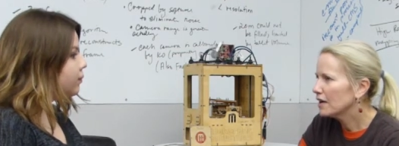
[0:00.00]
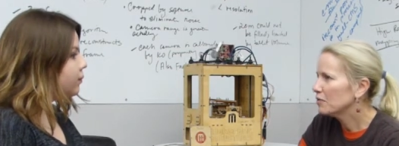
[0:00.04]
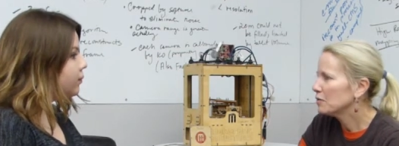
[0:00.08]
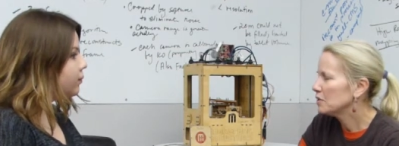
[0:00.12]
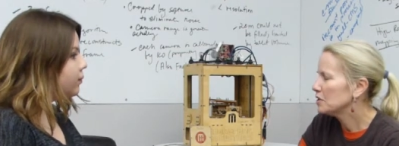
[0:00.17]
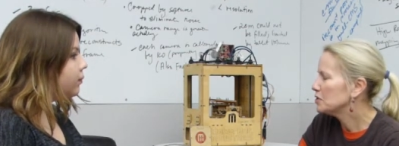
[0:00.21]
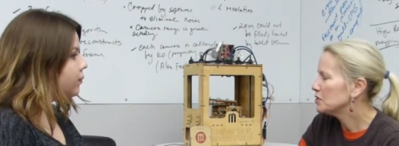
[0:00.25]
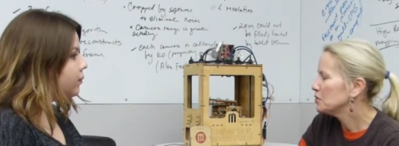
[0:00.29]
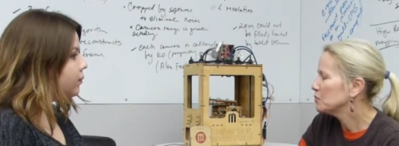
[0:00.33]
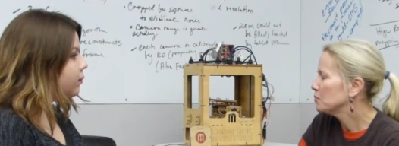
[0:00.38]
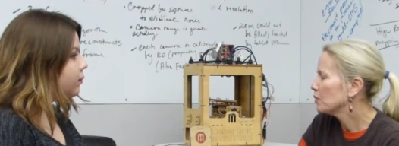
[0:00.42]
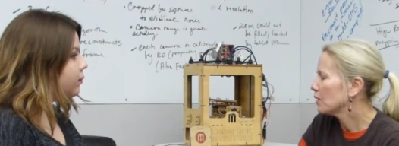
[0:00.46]
Speaker 1: We
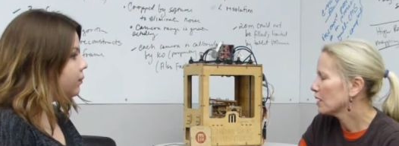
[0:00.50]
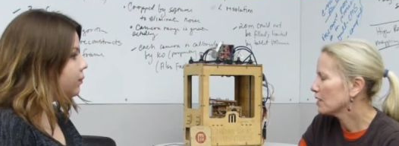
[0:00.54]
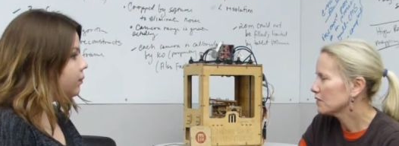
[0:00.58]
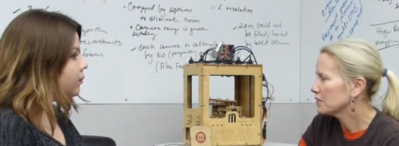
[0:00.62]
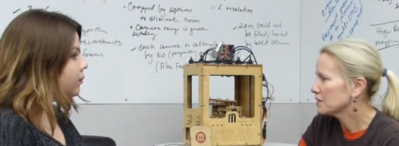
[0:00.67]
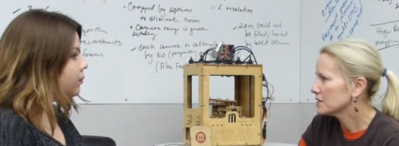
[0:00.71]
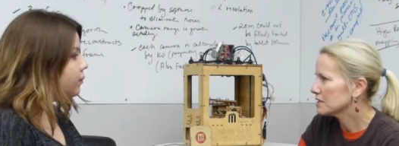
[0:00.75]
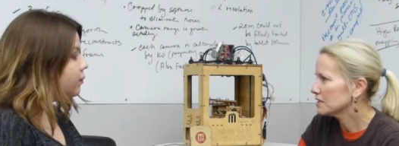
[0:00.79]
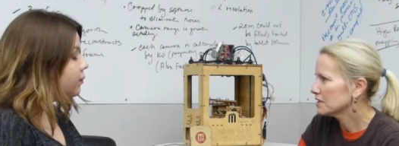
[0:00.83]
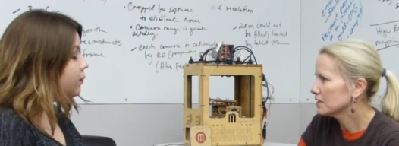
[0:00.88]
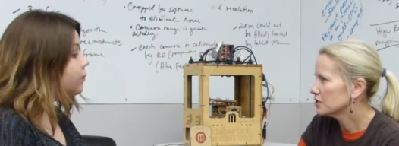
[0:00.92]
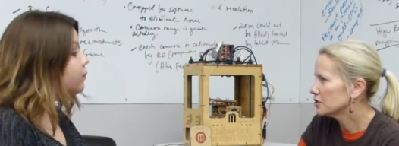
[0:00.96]
do
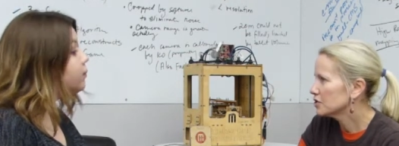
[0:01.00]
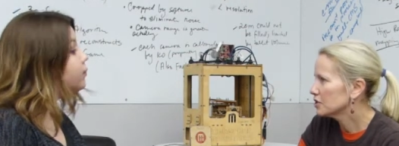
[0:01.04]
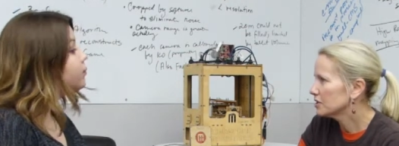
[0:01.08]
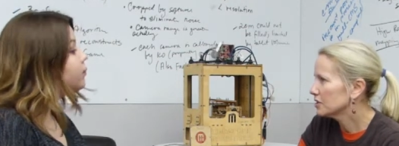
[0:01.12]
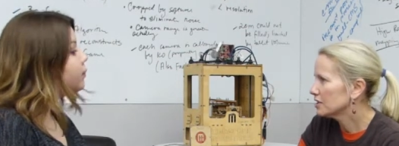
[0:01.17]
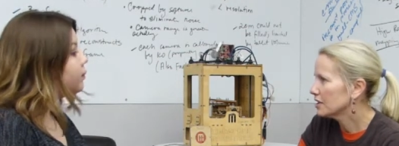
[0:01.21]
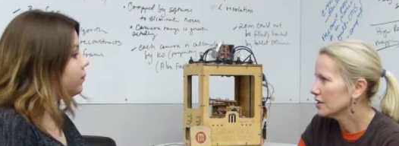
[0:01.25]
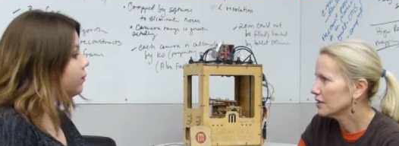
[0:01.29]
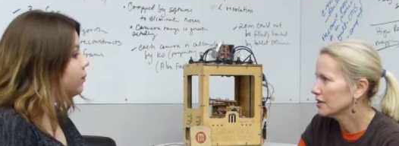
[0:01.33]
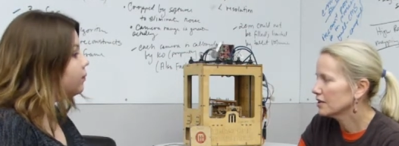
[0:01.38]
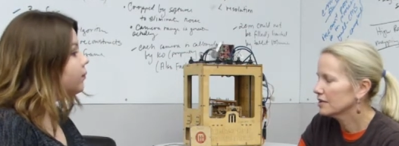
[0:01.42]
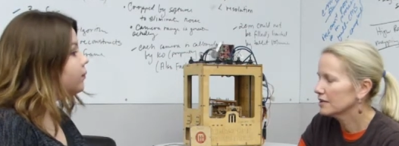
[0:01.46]
breakfast, lunch, and
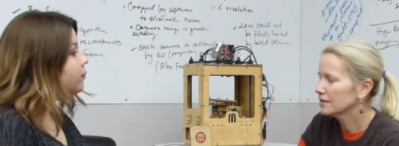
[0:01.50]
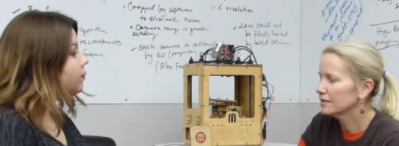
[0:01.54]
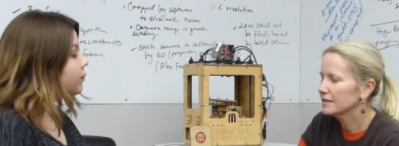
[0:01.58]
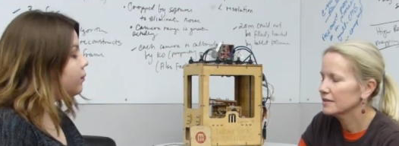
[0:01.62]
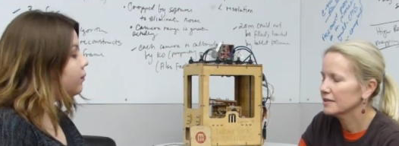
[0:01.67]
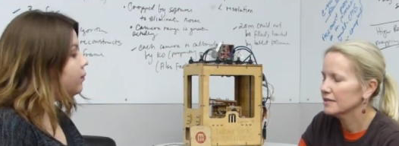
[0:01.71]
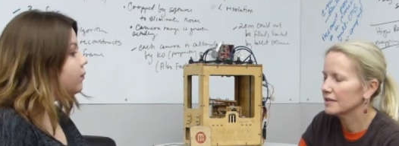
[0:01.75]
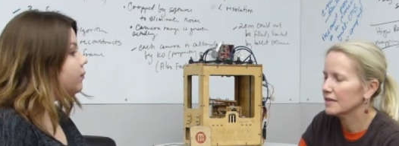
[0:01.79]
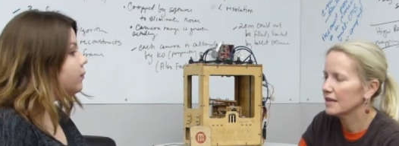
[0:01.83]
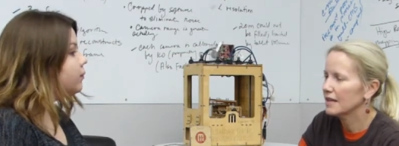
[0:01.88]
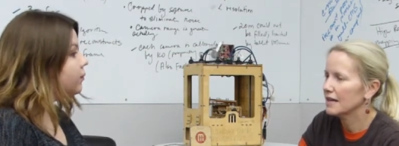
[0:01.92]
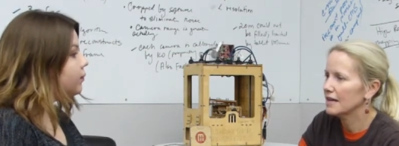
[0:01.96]
dinner,
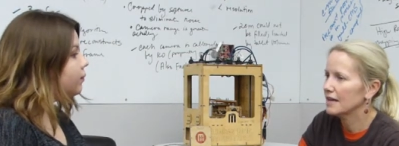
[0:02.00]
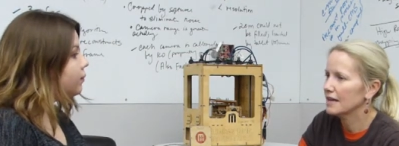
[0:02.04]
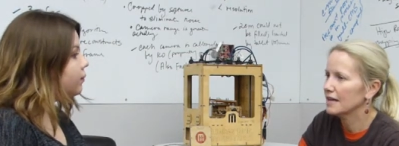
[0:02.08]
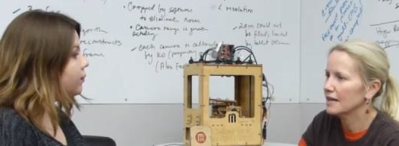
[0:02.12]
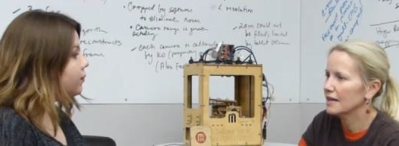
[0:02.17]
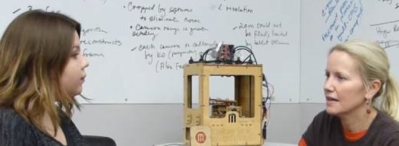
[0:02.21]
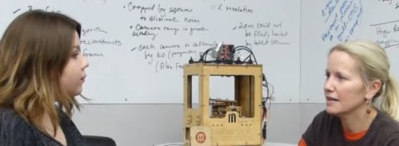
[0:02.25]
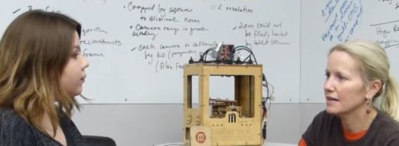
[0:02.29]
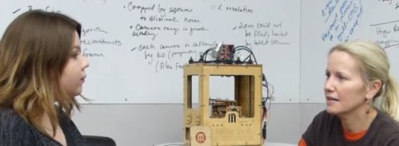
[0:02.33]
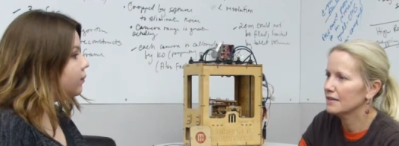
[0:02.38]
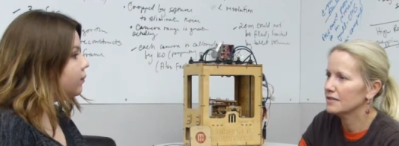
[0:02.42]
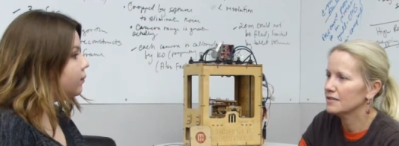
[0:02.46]

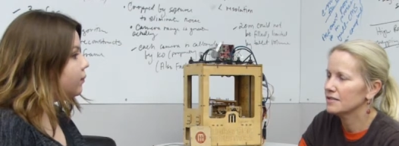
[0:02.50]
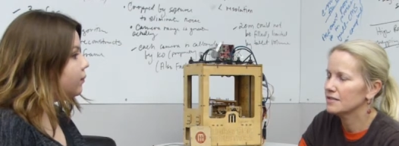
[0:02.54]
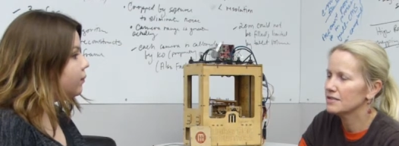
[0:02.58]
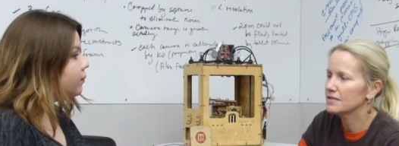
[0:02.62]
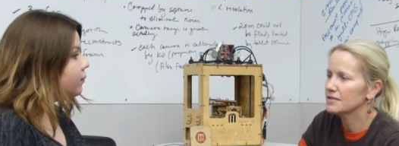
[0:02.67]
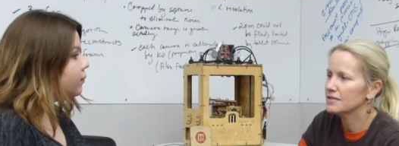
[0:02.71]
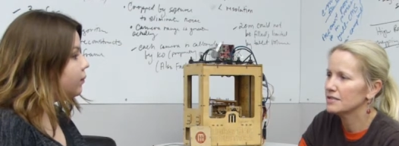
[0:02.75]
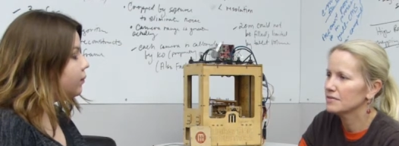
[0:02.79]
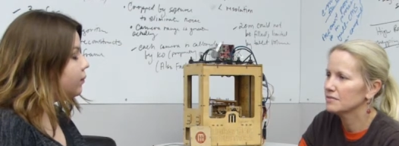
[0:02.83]
and